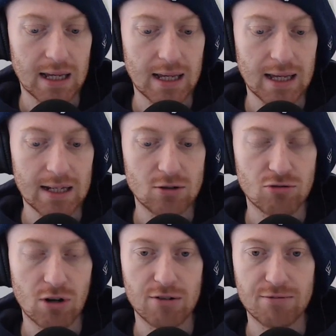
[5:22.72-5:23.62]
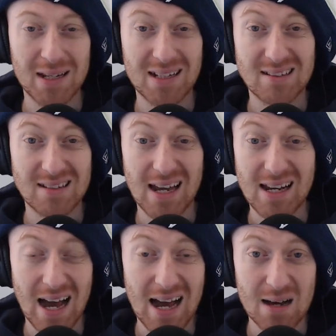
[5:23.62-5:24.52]
it drove me
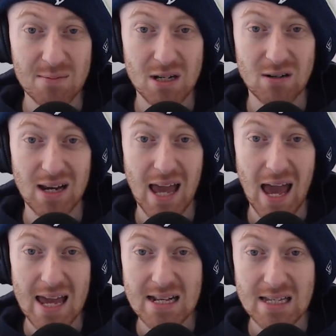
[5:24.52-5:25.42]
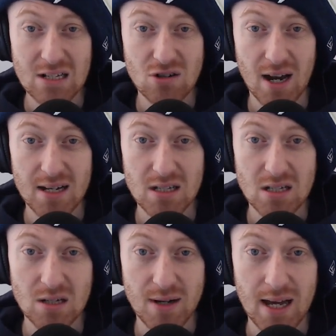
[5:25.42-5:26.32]
insane. I absolutely hated trying to
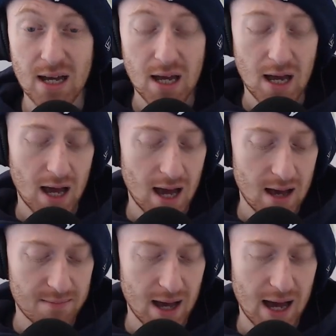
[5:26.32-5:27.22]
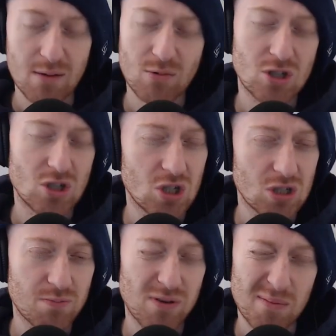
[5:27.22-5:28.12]
do it. It was
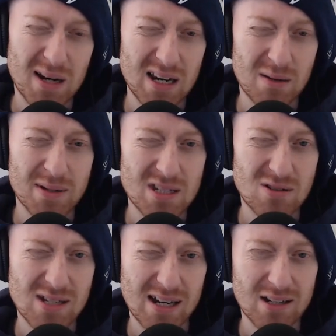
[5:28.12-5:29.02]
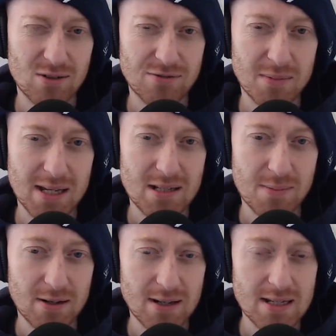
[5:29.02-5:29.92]
just probably a little bit too technical for me, to
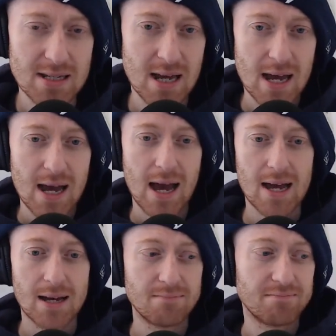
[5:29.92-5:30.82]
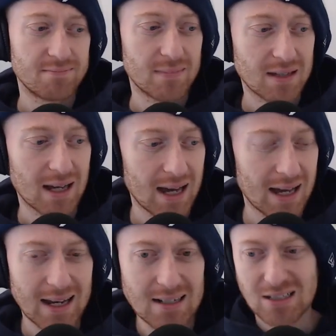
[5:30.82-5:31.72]
be honest. And
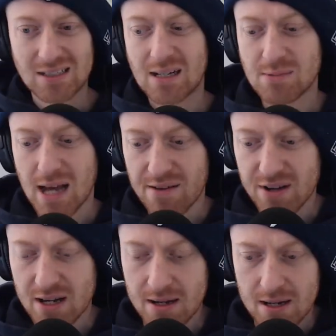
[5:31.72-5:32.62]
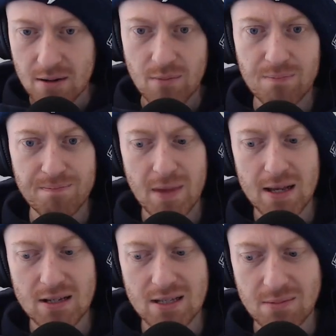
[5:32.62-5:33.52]
it just seemed to
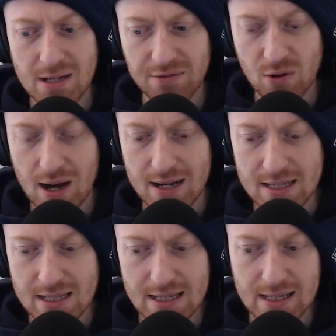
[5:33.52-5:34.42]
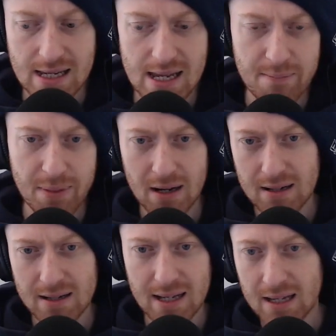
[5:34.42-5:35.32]
have quite a steep
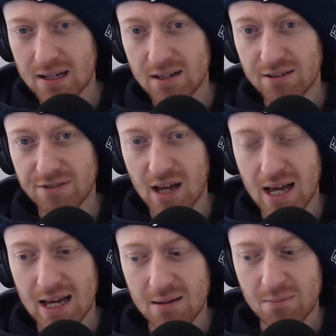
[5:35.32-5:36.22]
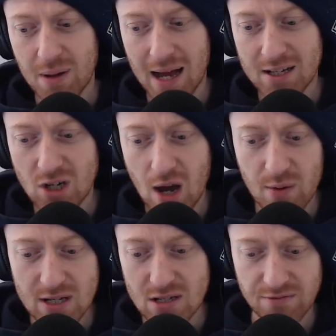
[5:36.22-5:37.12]
learning curve. But I know
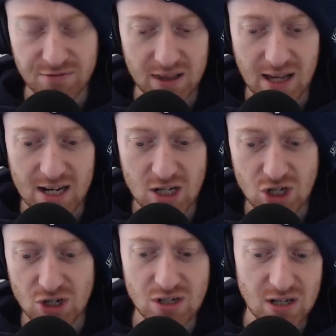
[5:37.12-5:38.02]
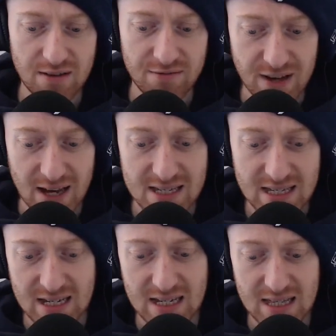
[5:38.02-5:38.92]
it's something that I should
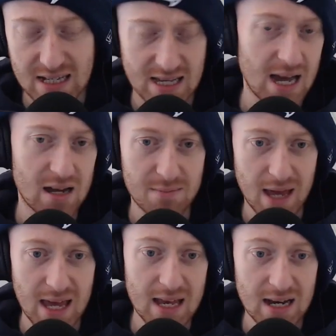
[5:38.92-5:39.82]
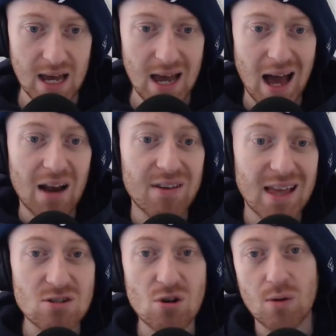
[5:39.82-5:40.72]
invest the time in. And I think
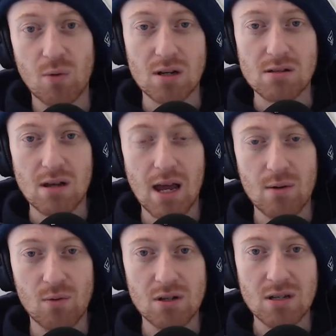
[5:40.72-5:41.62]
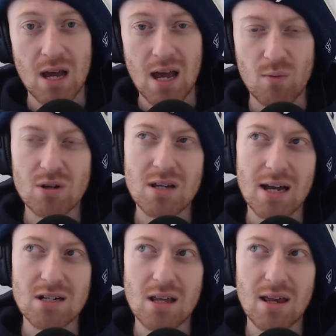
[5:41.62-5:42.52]
that's all it was. It wasn't
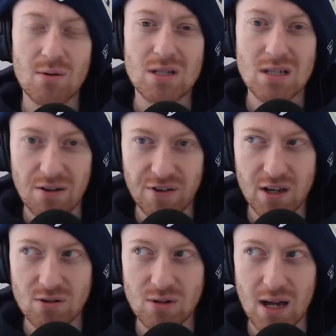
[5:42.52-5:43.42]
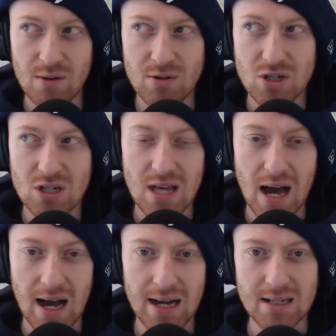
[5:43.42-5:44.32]
actually that it was difficult. It was just that
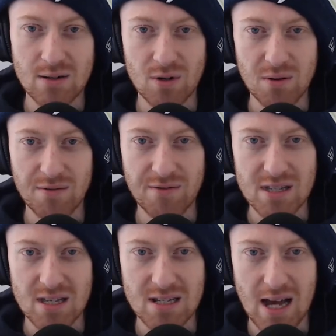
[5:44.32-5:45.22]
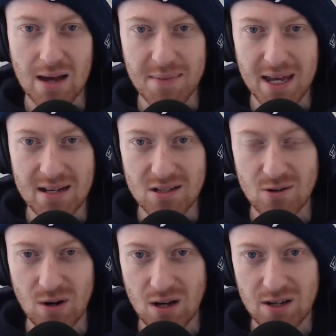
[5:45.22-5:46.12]
I didn't want to invest the time
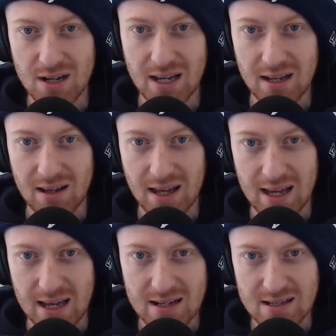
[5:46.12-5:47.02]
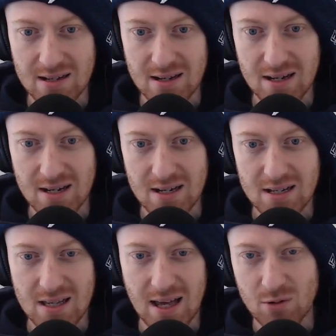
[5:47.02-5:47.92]
into learning it.
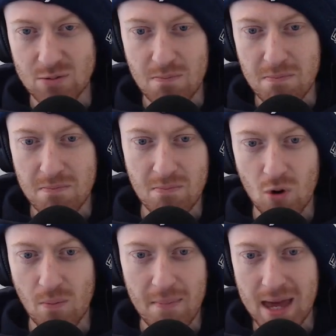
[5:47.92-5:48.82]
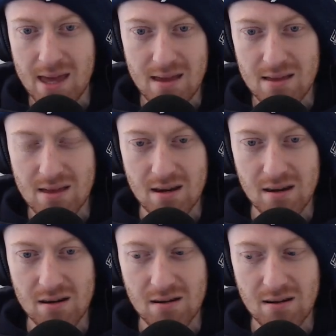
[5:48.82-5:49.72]
So that was more me
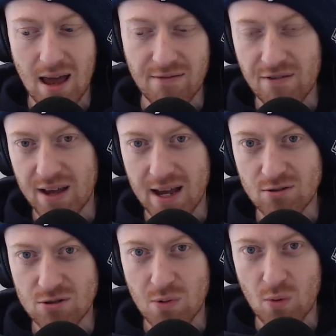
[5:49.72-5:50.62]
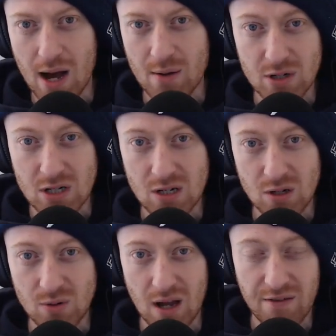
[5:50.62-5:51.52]
than everything else. But what I would
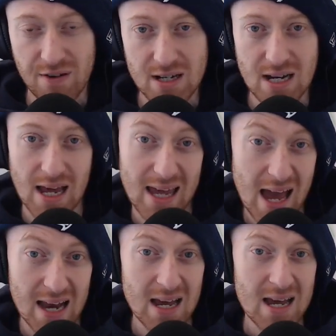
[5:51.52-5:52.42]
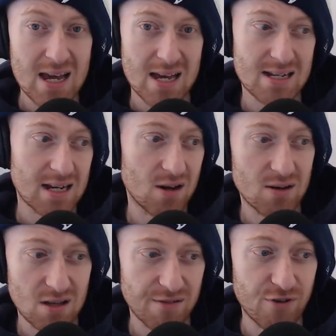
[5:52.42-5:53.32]
do if I did it again is I'd go
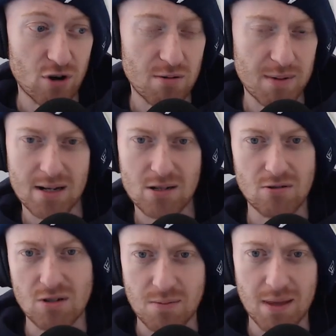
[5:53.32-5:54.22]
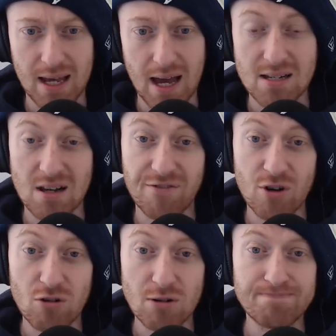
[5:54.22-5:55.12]
into the forum and I'd talk to some of the guys in the
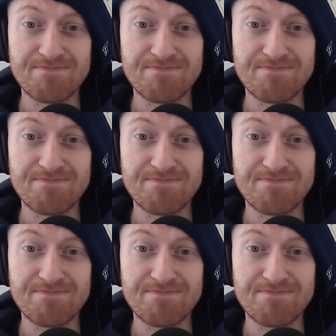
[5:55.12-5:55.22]
forum,